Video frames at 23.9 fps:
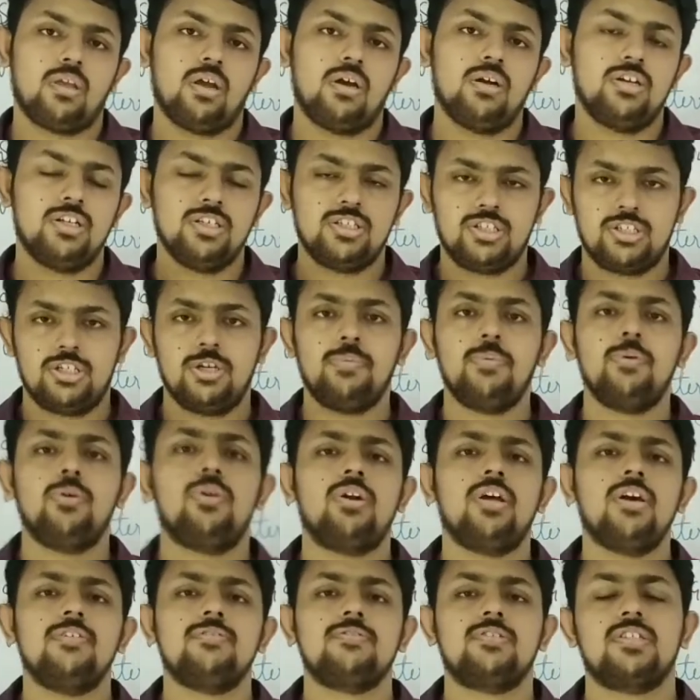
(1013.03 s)

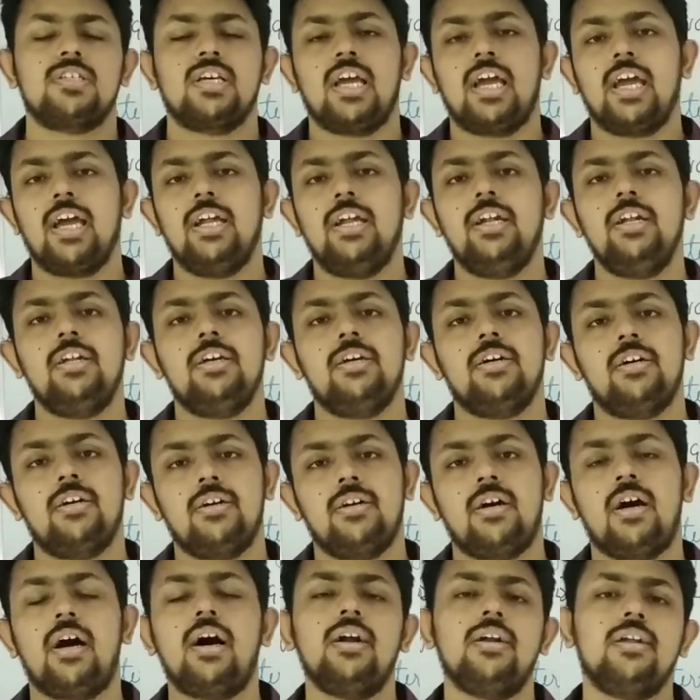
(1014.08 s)
distributives, and
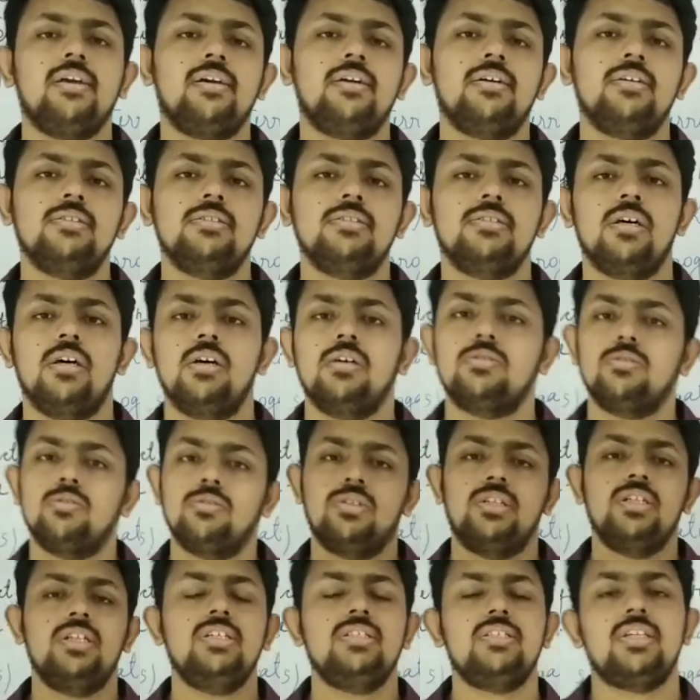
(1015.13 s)
articles. So
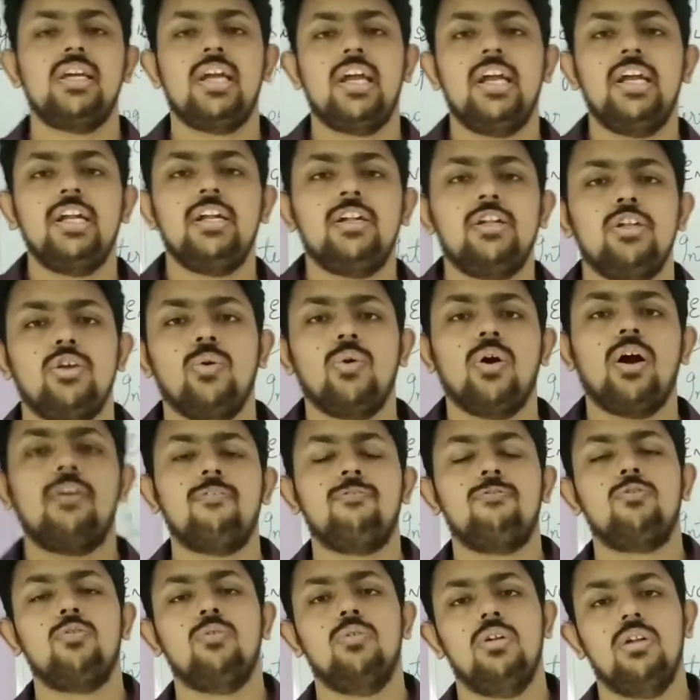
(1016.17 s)
these 8 you
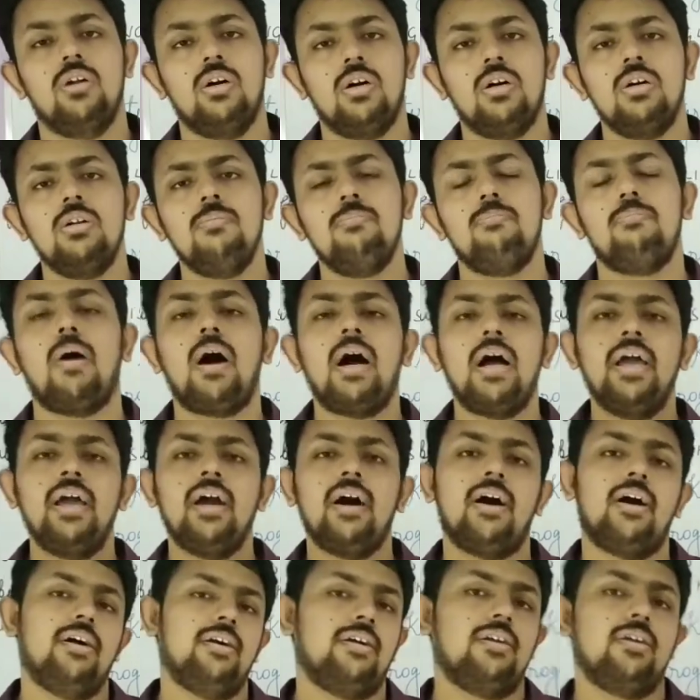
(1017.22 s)
have to learn by
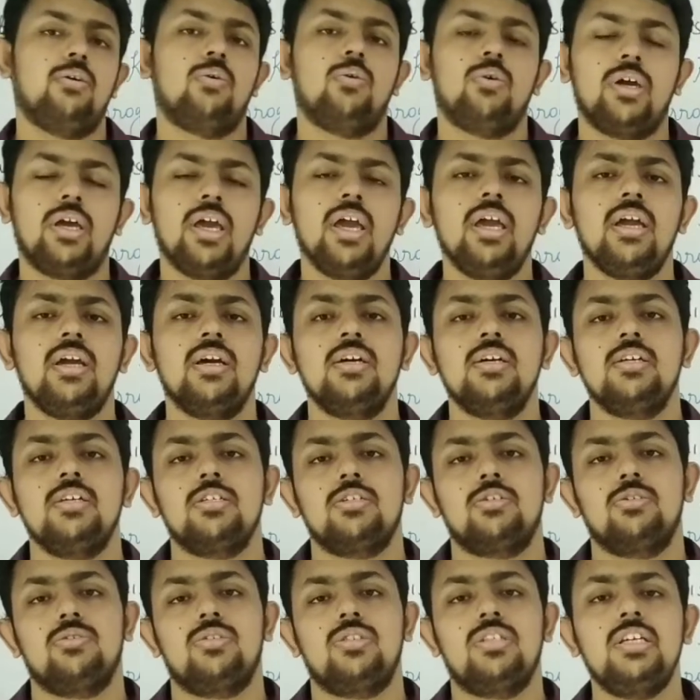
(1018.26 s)
heart. Okay,
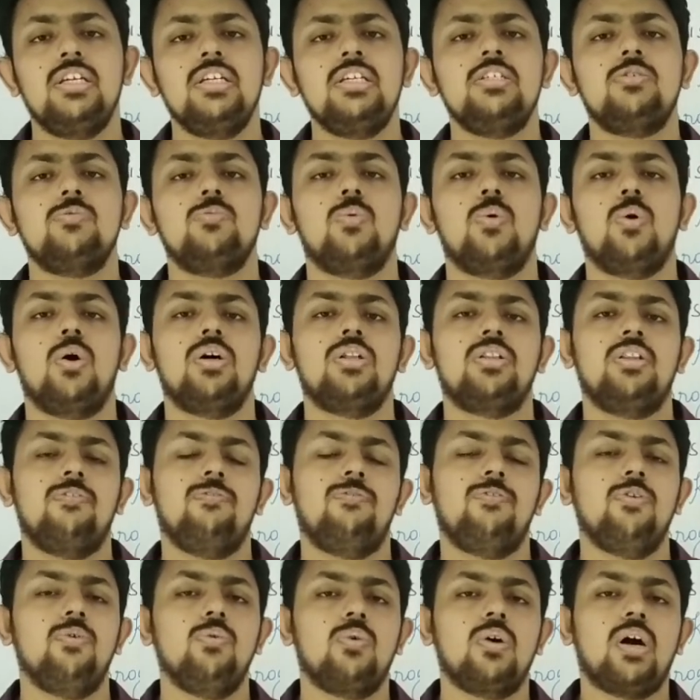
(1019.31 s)
so these were the
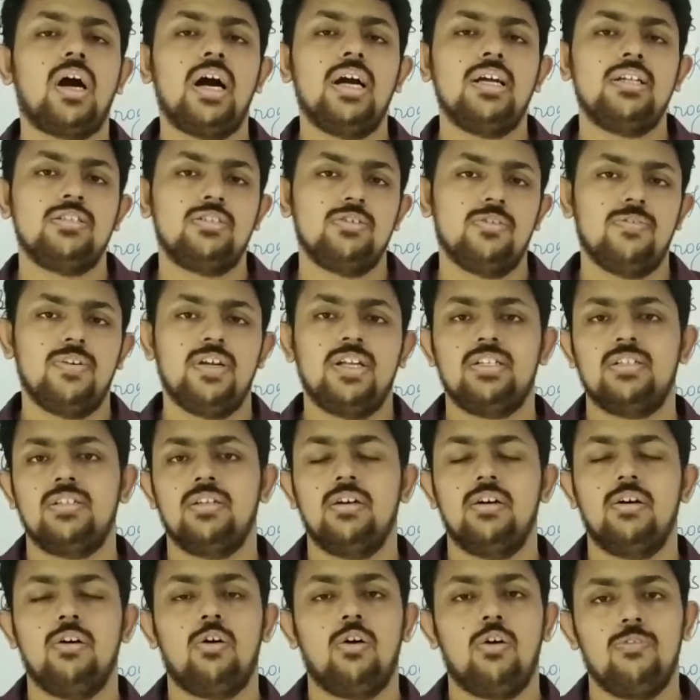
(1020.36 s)
few kinds of
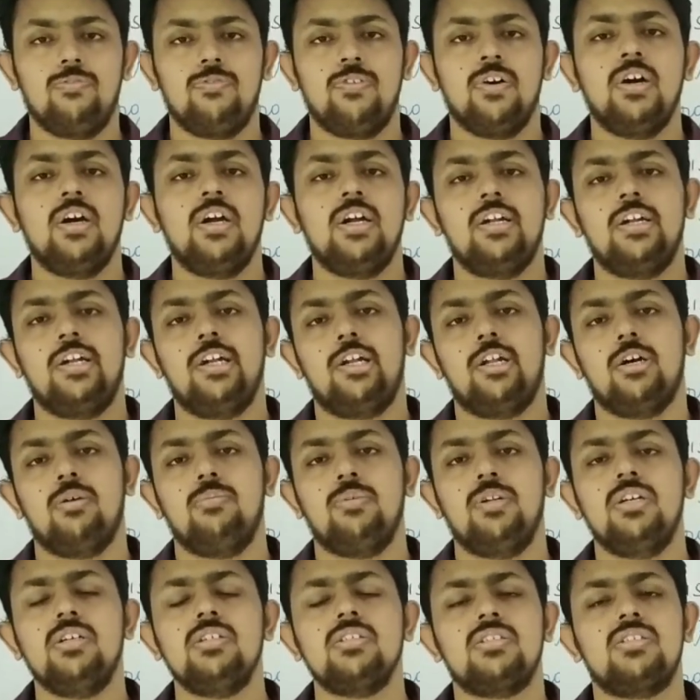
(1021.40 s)

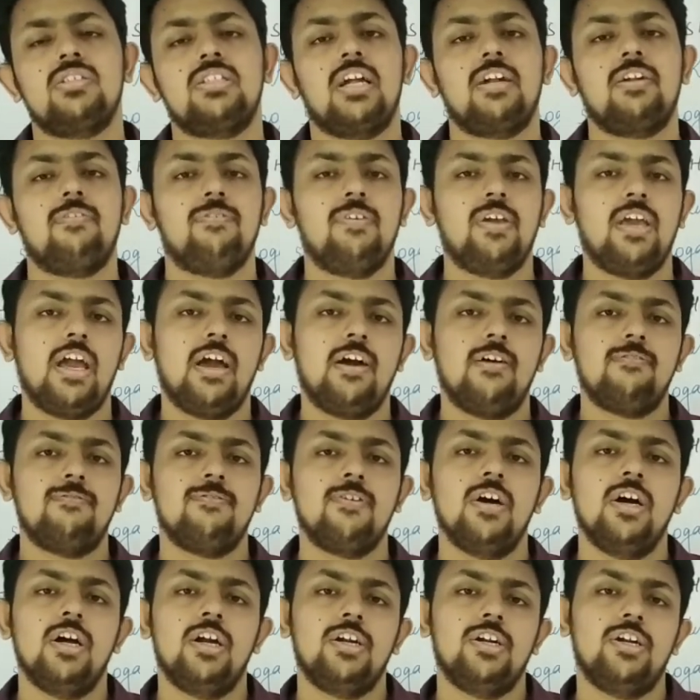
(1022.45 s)
determiners that we
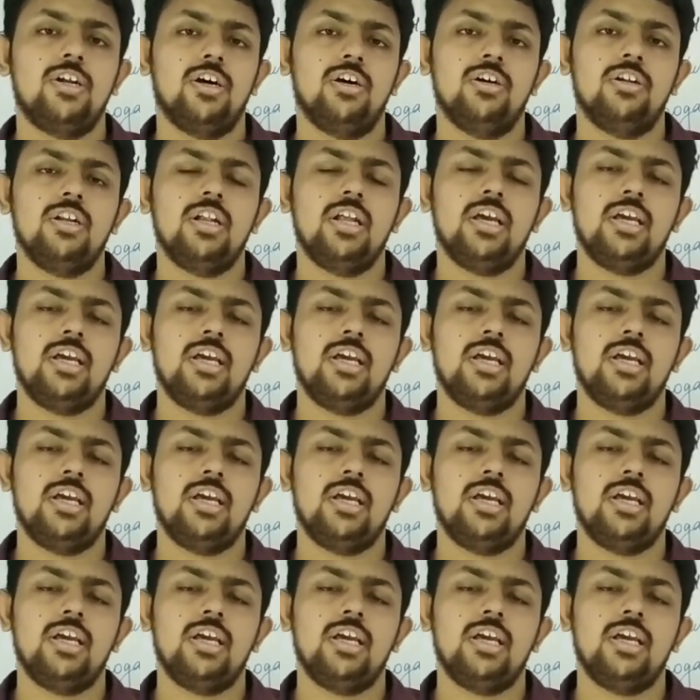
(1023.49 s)
have done